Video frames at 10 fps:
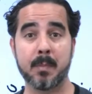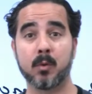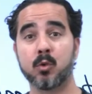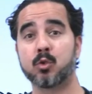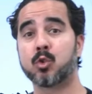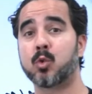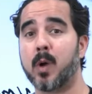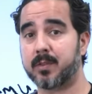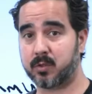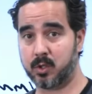for people to
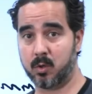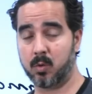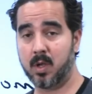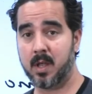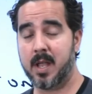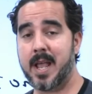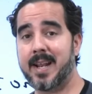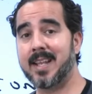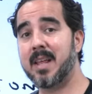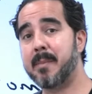trust you
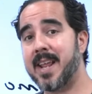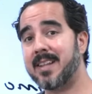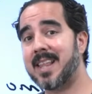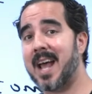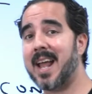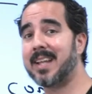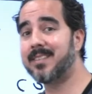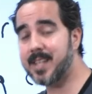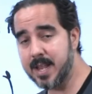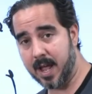and eliminate that
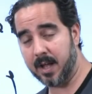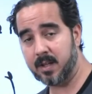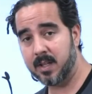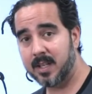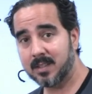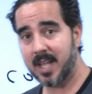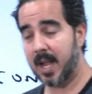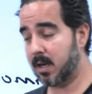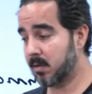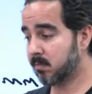idea
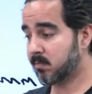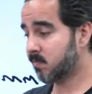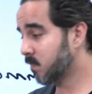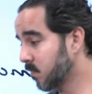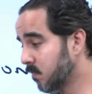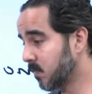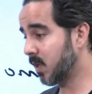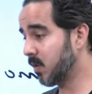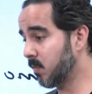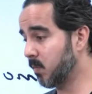that
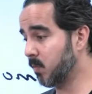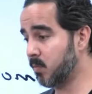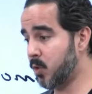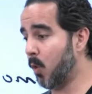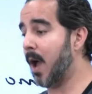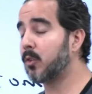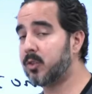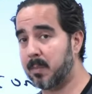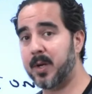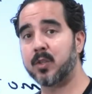you're
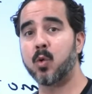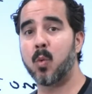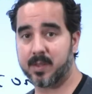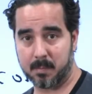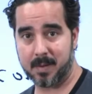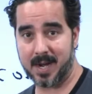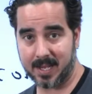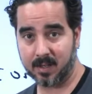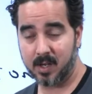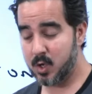out there because you want their
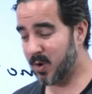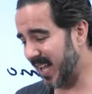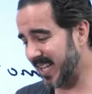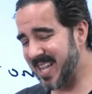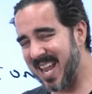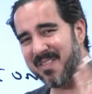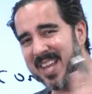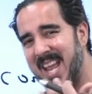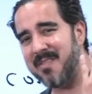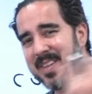money. You gotta
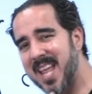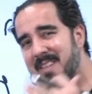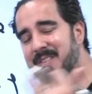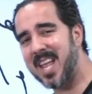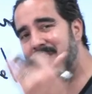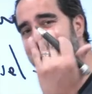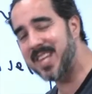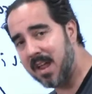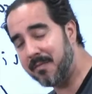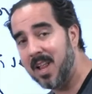give, give, give, give,
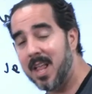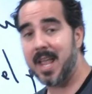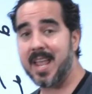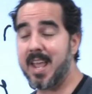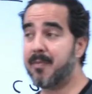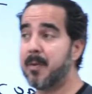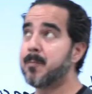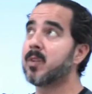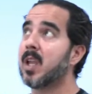give. If